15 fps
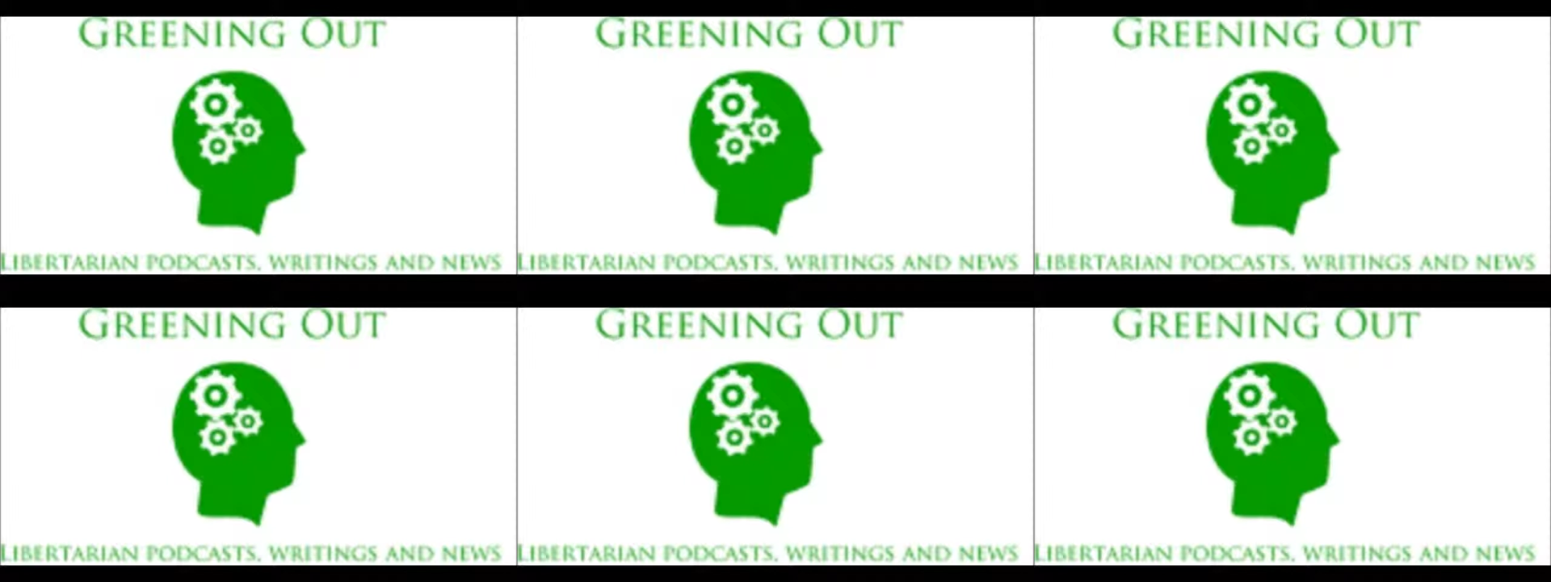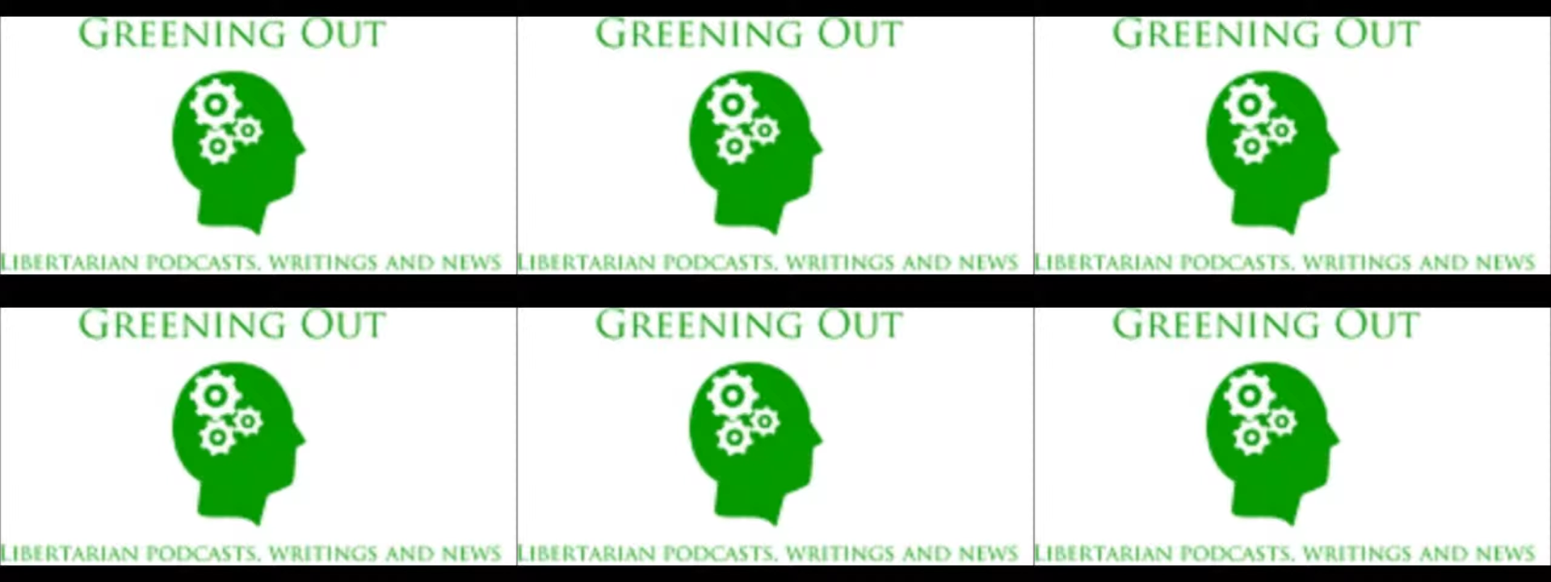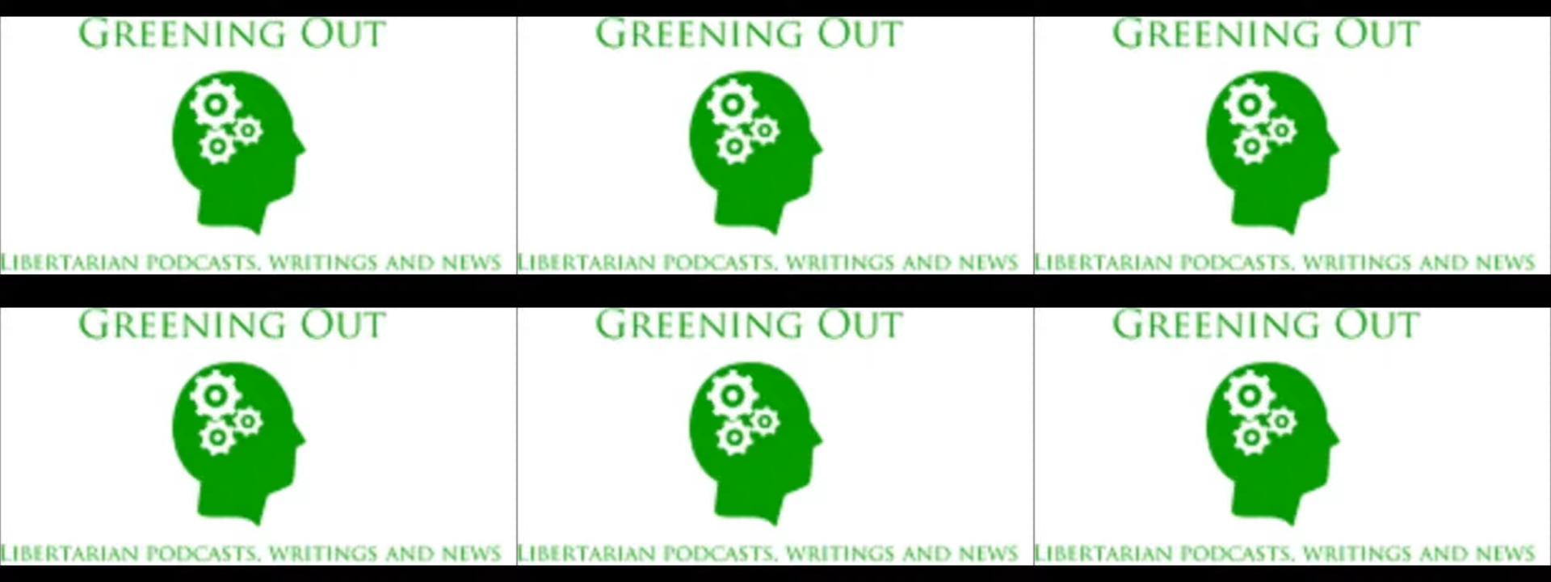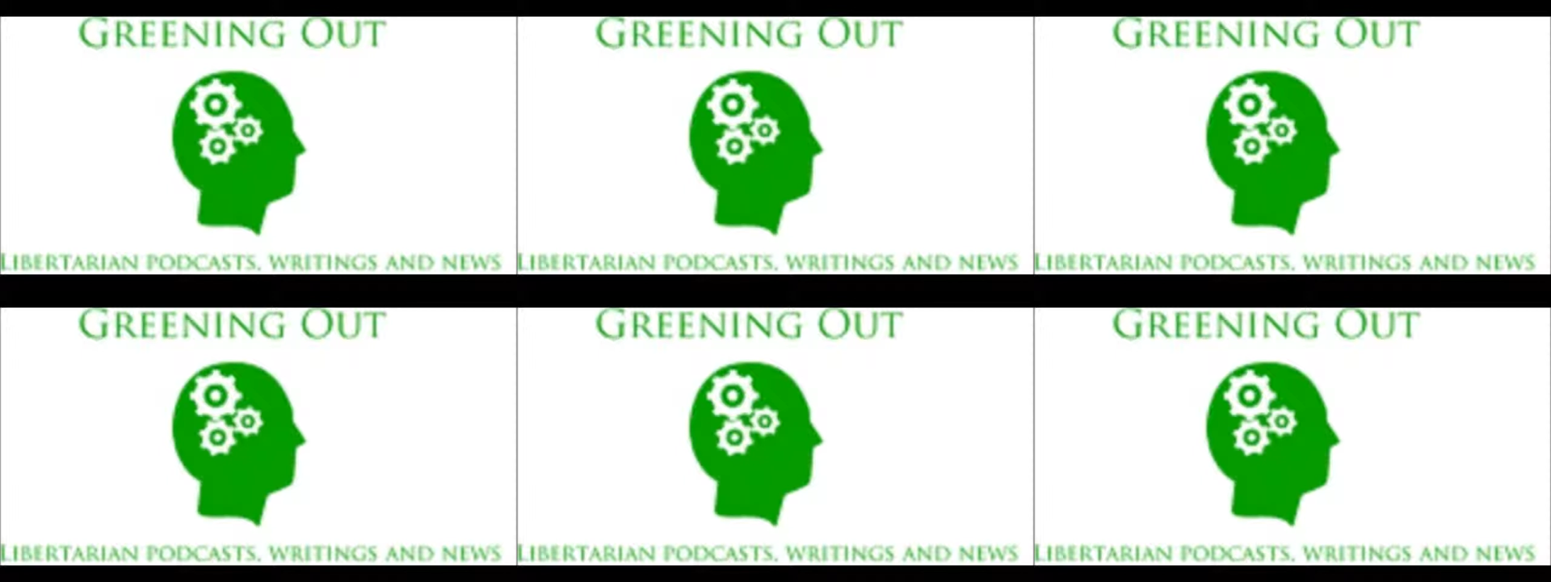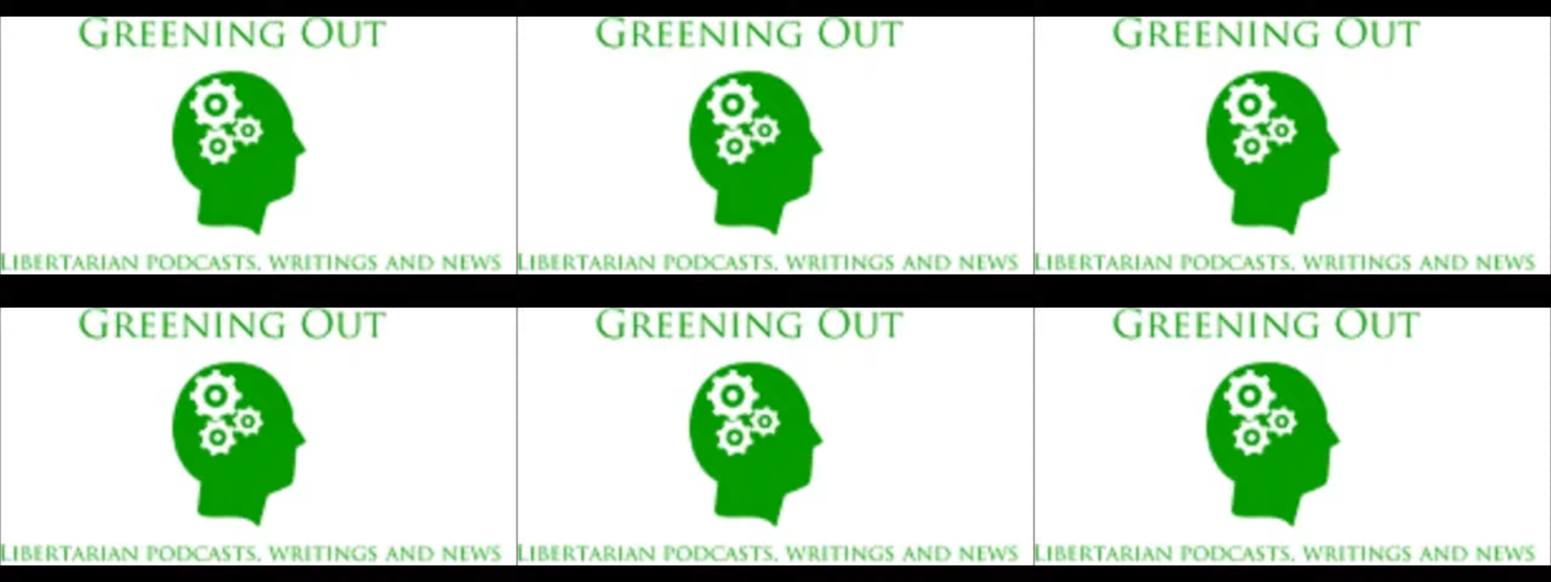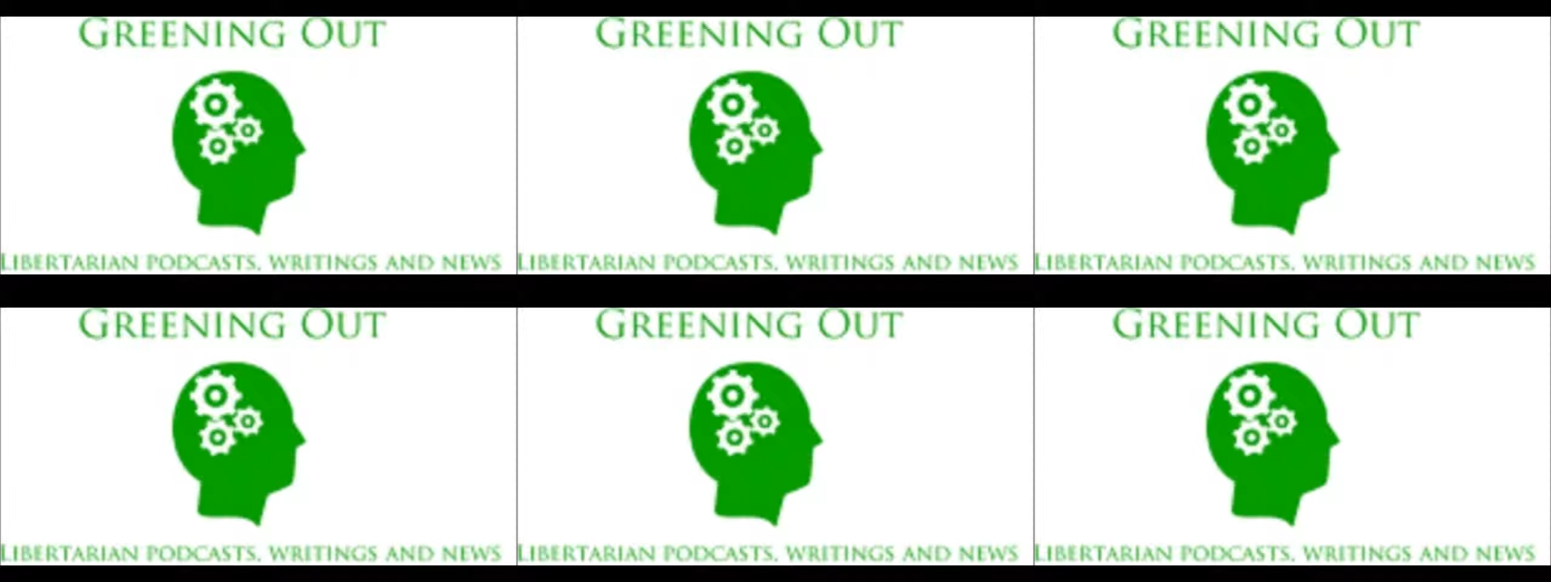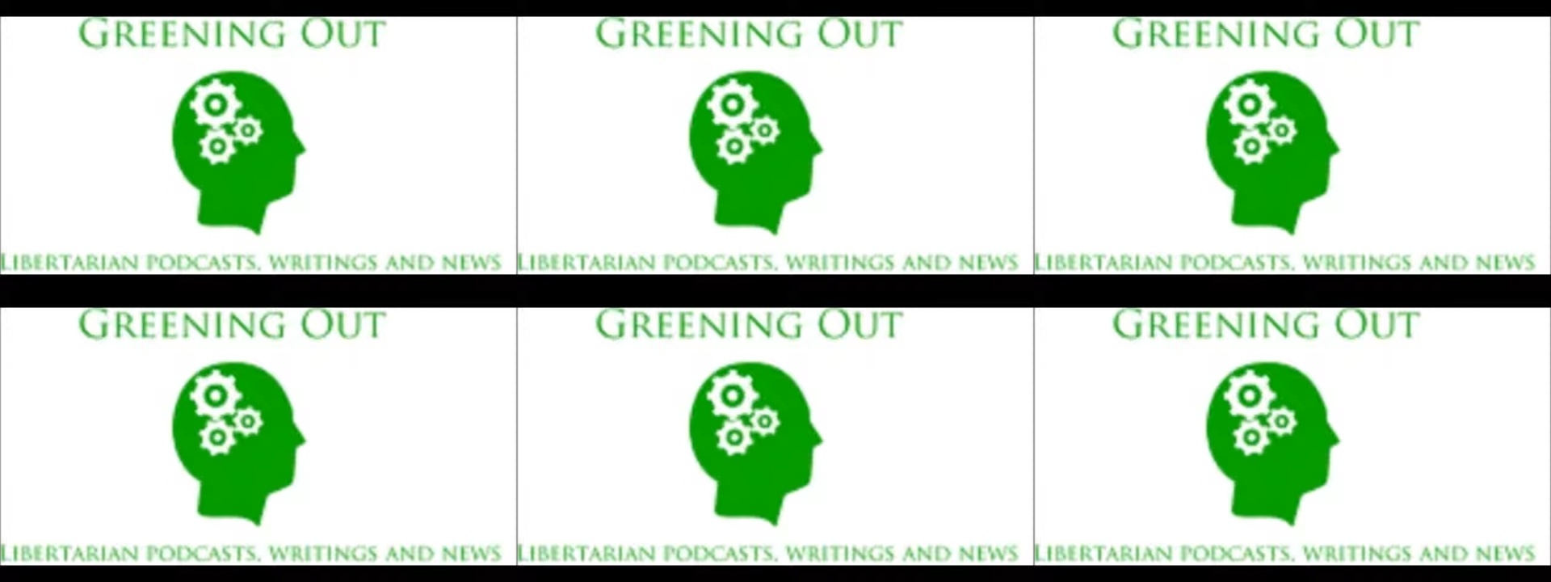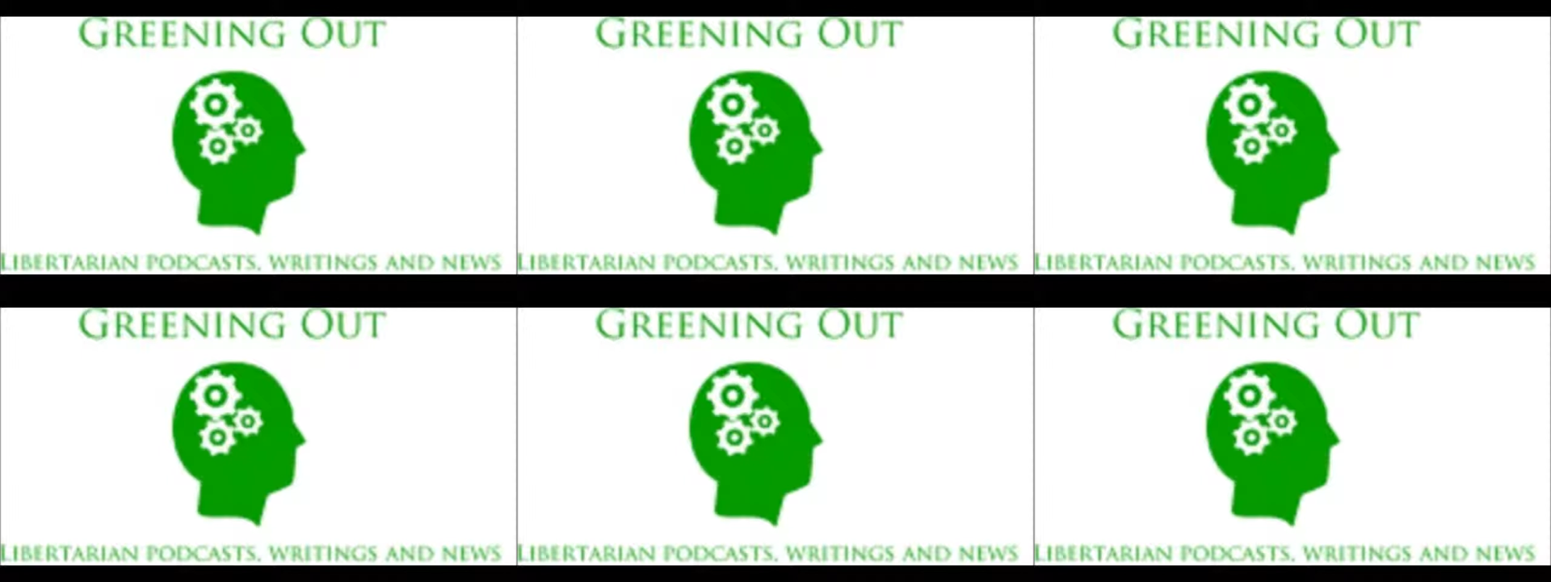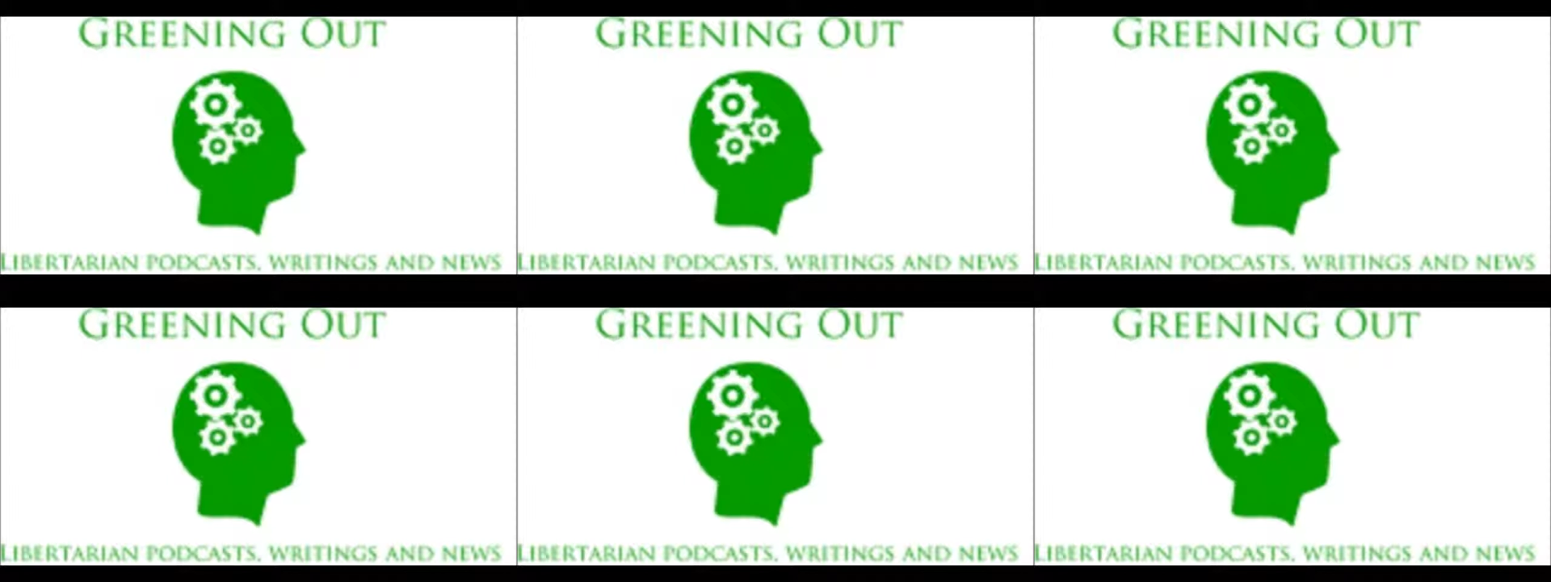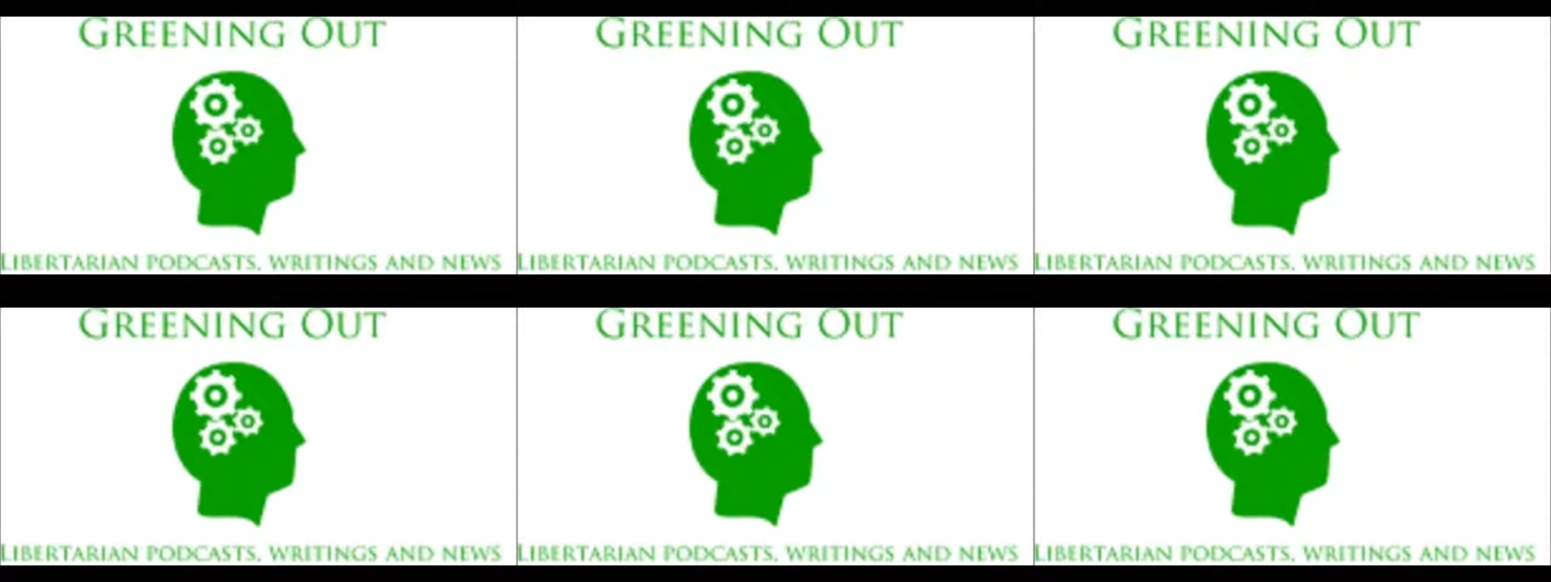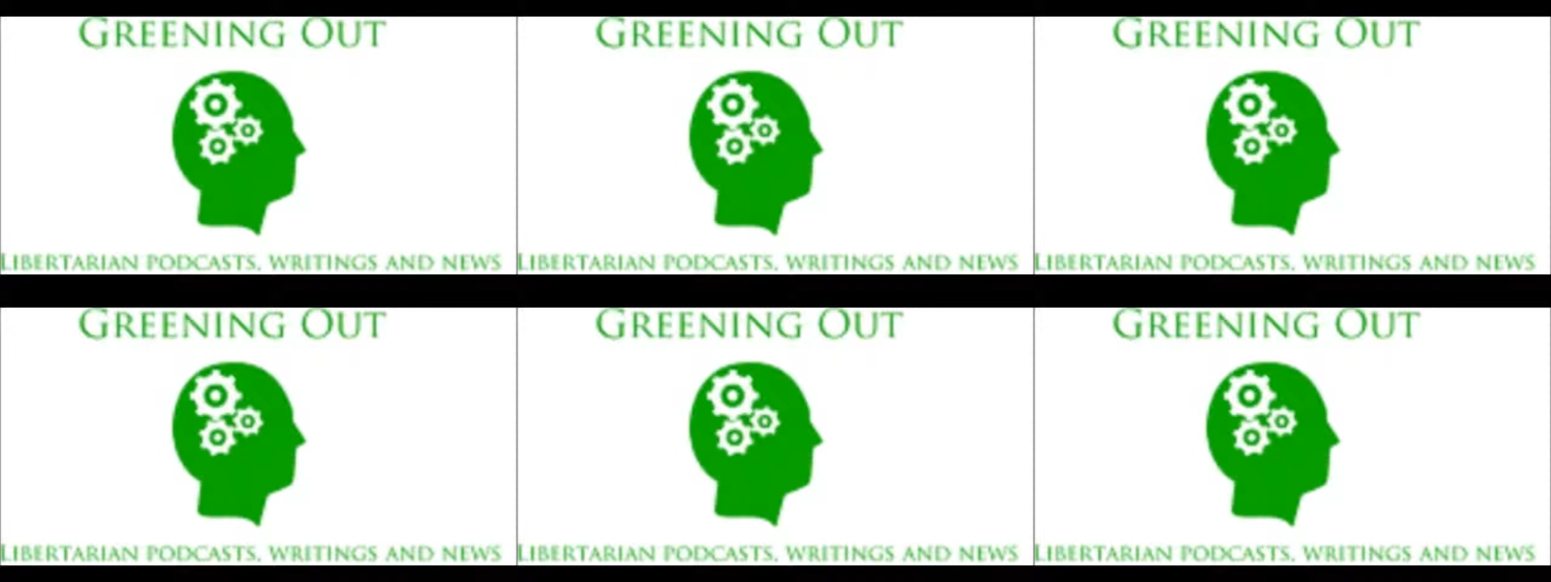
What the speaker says: (no speaker visible)